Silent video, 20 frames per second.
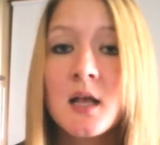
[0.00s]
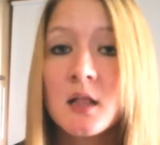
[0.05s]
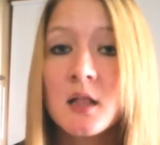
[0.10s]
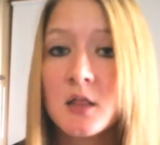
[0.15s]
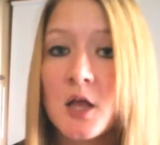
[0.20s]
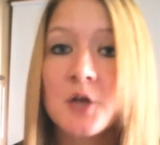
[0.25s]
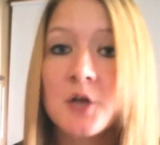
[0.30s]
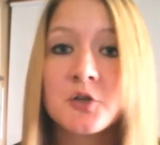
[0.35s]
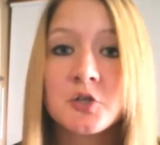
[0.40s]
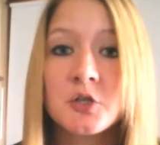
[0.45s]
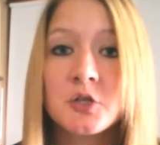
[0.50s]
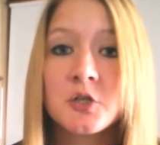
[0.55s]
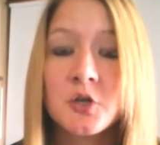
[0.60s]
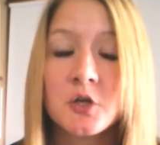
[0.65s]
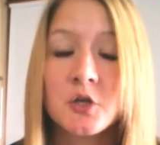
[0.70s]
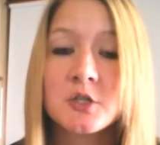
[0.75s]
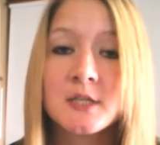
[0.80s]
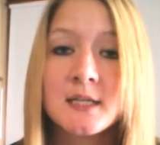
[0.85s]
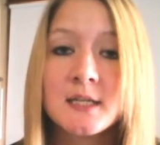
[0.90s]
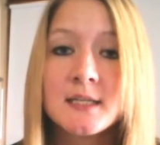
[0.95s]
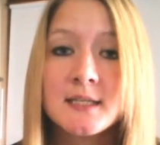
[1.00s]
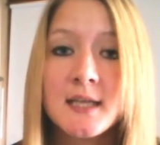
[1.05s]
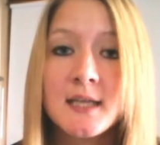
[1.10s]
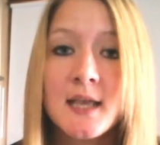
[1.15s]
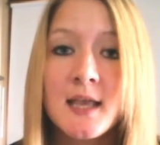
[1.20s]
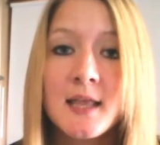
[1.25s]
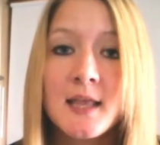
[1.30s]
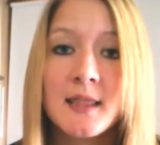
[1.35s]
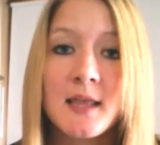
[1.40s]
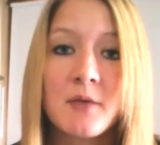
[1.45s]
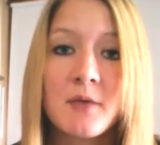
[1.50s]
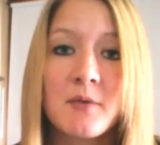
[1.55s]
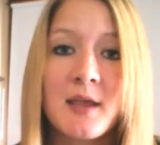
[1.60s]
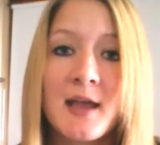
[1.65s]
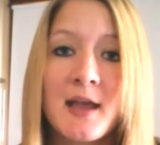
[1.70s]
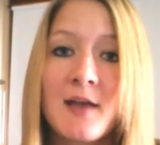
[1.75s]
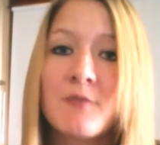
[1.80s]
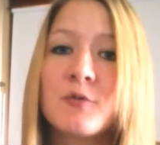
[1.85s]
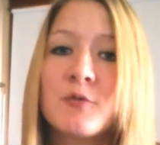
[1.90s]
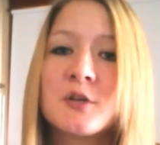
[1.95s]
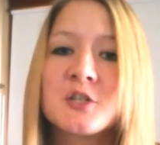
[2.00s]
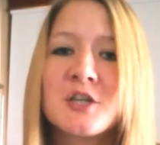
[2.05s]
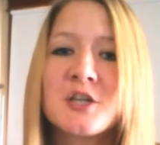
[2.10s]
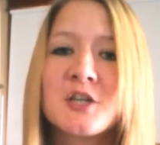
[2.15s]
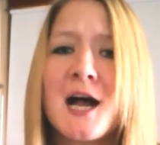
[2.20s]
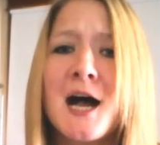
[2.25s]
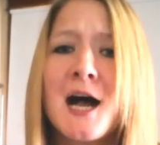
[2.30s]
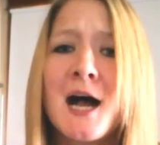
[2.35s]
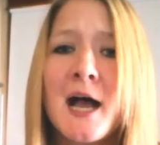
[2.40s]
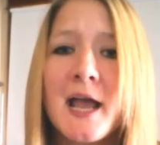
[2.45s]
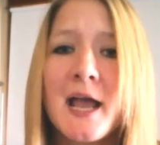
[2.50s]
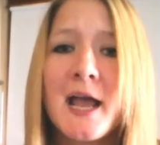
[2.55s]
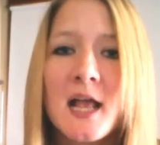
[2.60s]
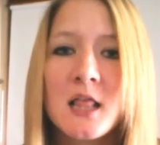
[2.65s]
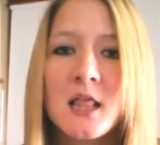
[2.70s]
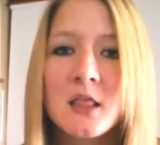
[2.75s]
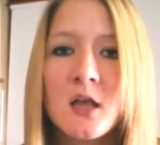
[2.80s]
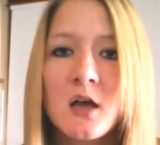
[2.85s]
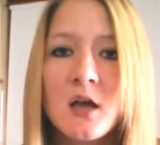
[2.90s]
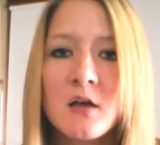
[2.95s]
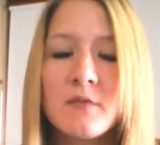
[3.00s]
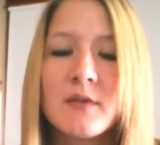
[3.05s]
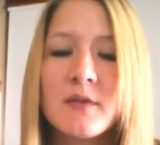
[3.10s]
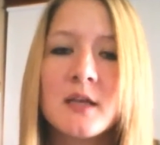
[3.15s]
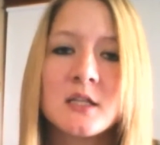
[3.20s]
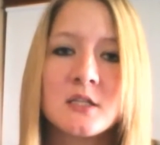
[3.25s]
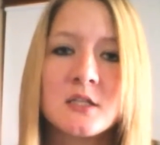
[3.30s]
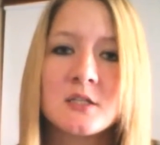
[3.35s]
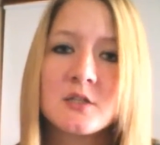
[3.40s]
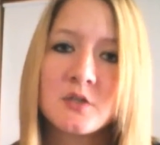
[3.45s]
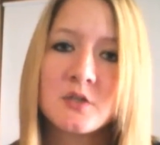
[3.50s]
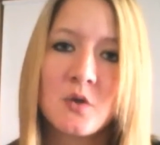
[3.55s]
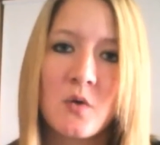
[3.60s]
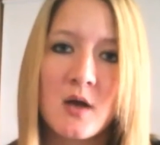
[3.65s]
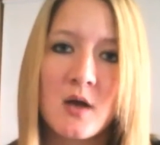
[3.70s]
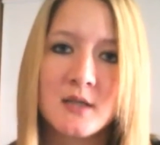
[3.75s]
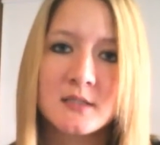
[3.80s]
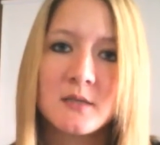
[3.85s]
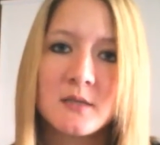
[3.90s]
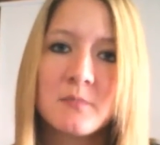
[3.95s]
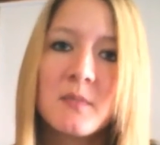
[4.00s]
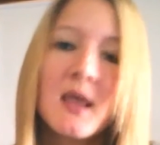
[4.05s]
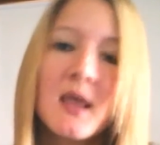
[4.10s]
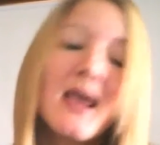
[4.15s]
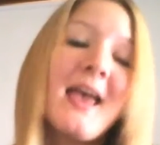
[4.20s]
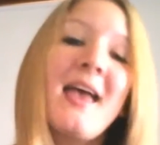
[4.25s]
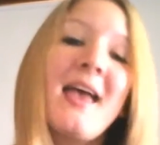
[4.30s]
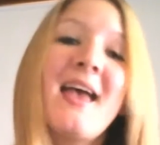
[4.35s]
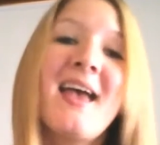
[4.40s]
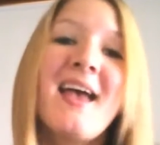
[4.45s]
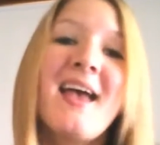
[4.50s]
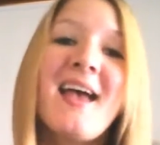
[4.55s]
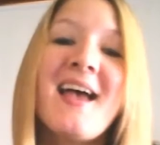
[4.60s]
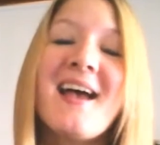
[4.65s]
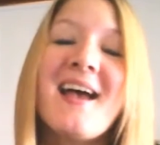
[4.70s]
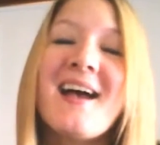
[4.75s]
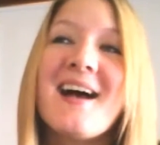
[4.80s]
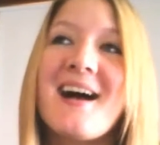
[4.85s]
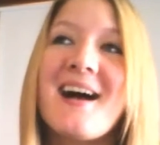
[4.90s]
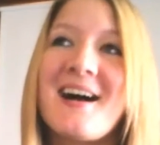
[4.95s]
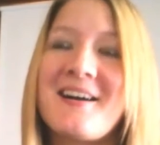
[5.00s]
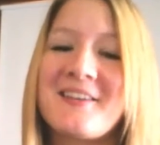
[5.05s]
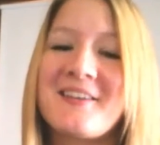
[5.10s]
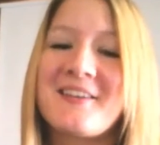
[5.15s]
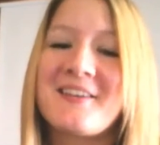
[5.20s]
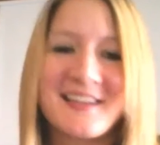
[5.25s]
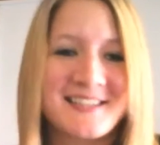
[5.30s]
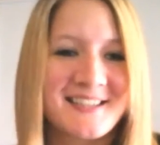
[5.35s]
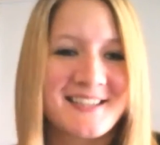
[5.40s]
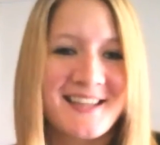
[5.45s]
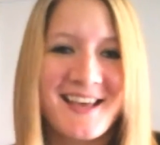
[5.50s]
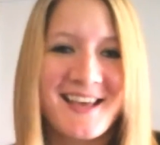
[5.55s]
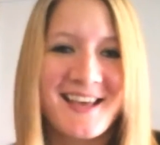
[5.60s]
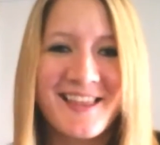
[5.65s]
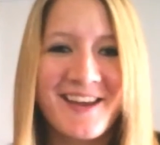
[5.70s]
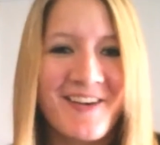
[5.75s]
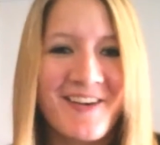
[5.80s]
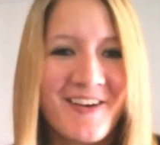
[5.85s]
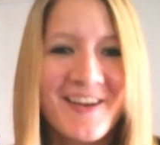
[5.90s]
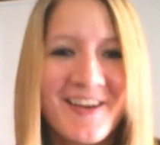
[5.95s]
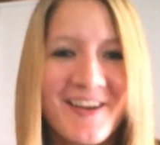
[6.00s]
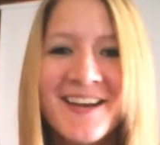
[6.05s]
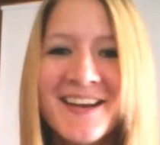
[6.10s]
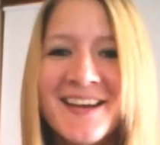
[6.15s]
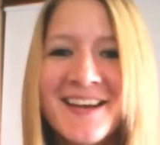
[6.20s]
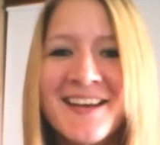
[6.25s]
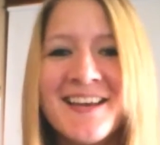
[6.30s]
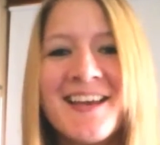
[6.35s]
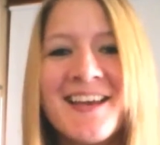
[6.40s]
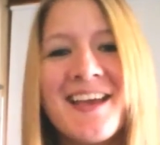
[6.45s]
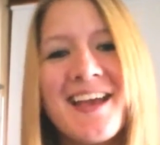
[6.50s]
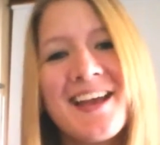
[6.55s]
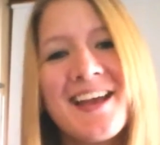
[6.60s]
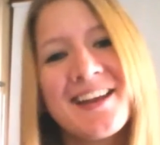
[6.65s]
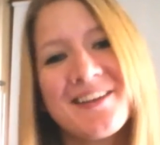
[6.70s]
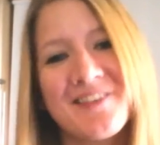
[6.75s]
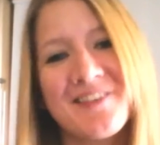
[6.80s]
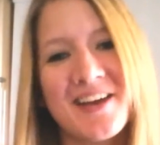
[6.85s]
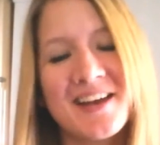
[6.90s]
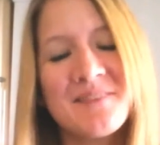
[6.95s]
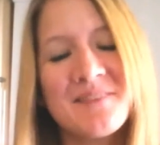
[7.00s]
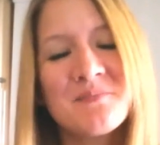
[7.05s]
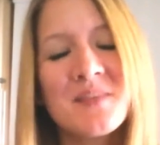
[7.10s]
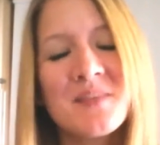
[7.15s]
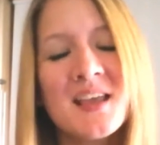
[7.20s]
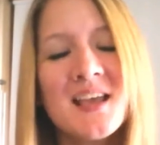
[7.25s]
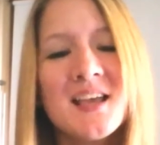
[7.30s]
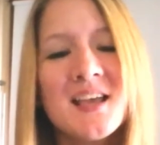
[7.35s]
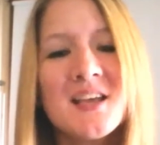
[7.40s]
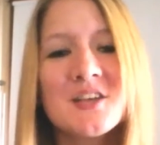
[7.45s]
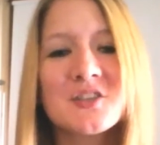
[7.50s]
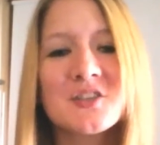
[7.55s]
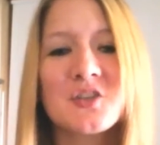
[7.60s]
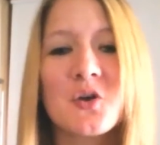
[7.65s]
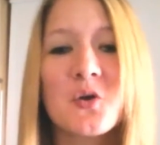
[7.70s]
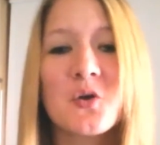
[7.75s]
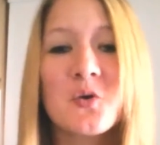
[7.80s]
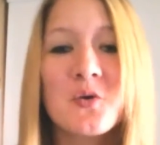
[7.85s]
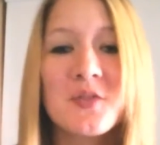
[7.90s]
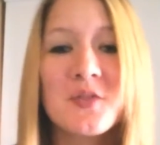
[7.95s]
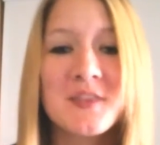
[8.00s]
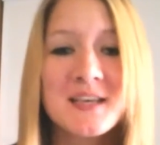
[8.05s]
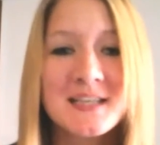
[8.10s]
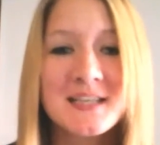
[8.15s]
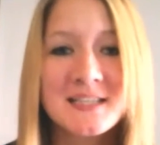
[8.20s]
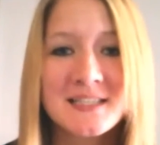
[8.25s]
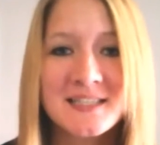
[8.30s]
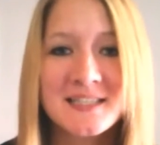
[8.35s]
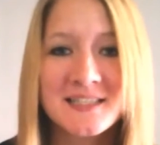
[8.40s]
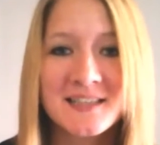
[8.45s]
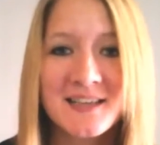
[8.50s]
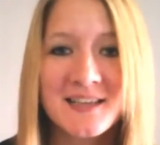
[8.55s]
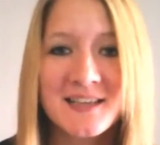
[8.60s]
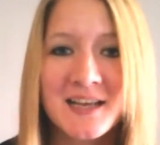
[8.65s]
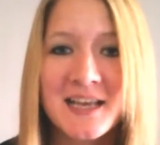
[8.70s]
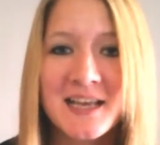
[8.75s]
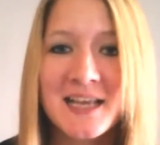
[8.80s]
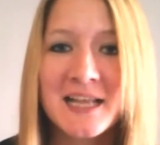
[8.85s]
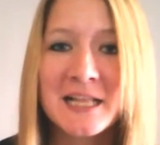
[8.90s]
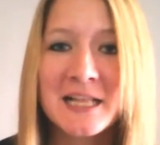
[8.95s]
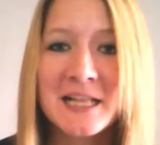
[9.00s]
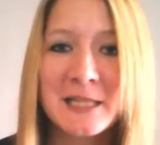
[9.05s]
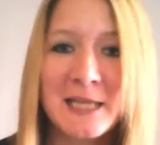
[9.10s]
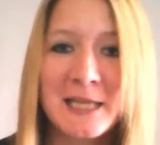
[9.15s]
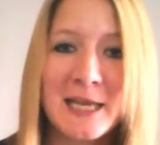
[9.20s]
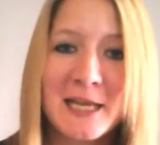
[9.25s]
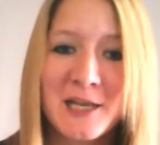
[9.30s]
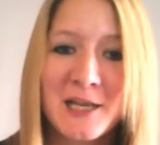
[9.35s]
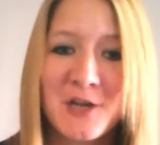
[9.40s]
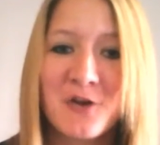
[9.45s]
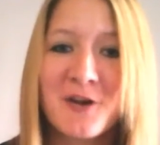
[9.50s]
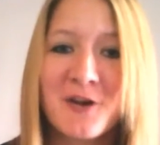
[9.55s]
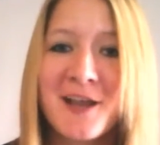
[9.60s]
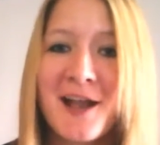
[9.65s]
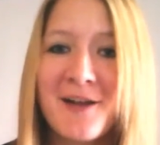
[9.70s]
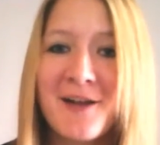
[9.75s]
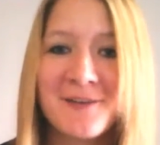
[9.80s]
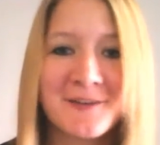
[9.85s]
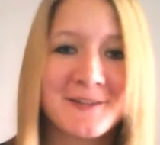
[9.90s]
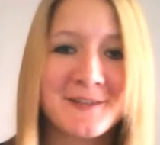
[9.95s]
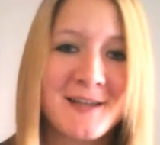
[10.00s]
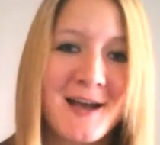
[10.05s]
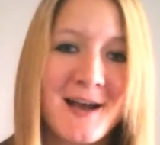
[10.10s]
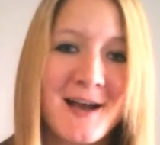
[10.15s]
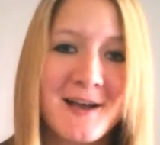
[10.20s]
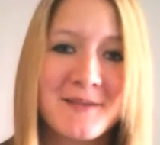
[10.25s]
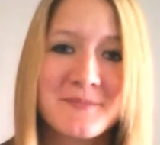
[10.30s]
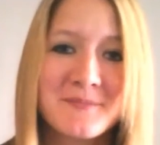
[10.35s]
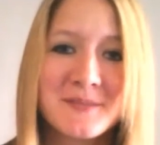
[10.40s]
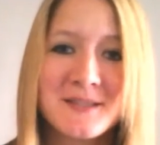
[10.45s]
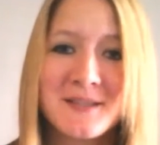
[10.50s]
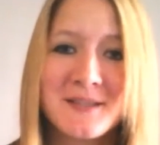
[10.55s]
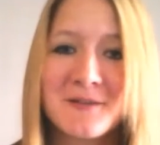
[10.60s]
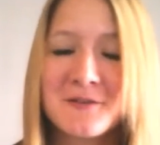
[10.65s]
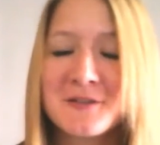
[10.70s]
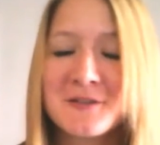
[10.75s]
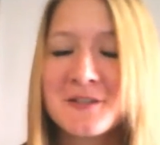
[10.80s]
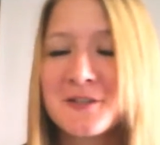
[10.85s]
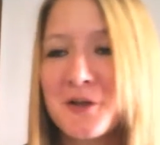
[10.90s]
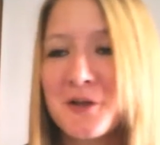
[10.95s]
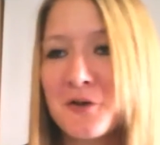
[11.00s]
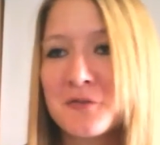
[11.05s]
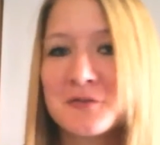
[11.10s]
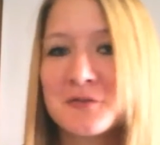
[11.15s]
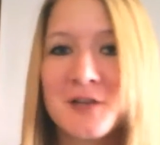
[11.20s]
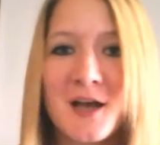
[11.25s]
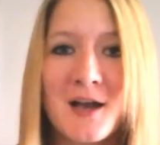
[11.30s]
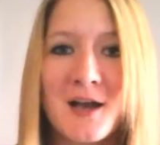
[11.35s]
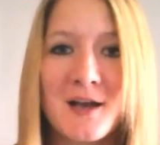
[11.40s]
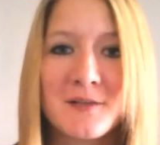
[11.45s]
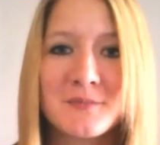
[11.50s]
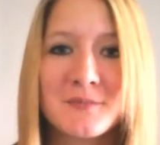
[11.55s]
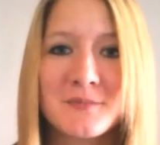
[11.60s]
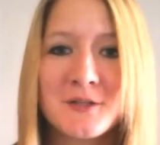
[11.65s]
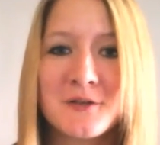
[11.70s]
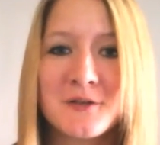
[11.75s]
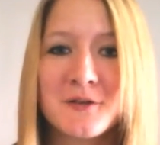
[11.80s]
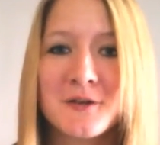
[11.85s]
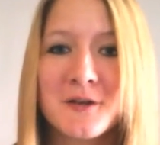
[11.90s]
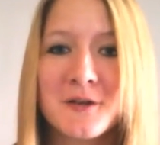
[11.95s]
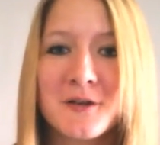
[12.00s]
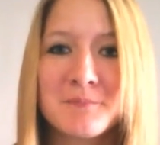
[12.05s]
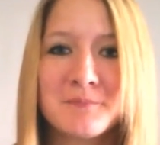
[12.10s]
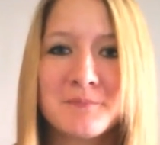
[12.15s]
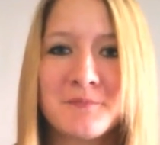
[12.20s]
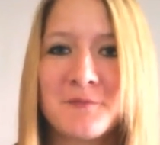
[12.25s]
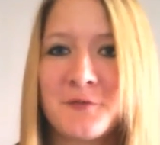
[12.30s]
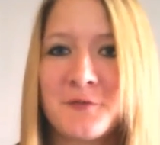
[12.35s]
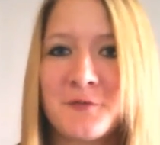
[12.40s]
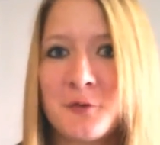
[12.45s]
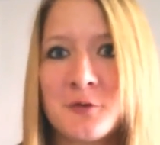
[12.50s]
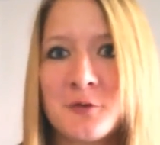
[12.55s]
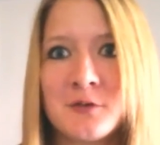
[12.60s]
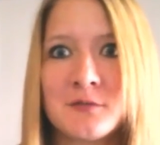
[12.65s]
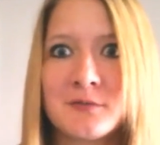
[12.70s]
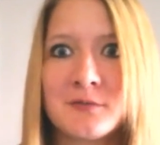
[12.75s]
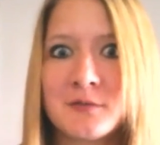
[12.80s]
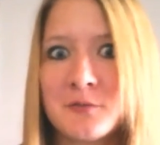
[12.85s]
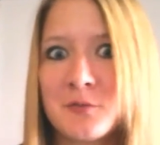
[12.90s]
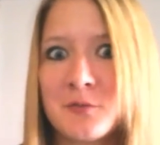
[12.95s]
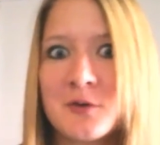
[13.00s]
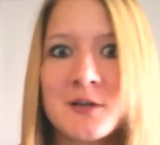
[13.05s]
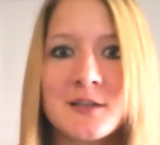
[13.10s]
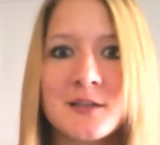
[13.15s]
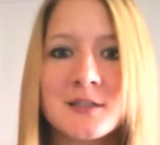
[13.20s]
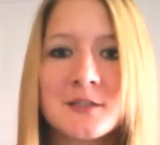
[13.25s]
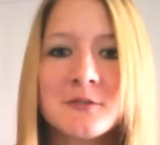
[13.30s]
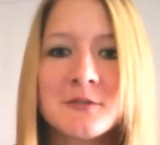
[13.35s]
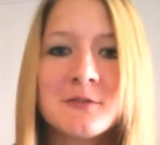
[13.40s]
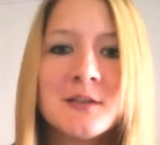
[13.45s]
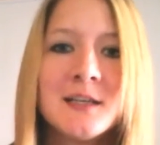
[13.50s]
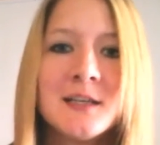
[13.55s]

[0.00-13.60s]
laundry detergent that we have, which I love. It's so awesome. I'll get to that later. Anyway, so this can clean your countertops, your stove tops, your floor if you want it to,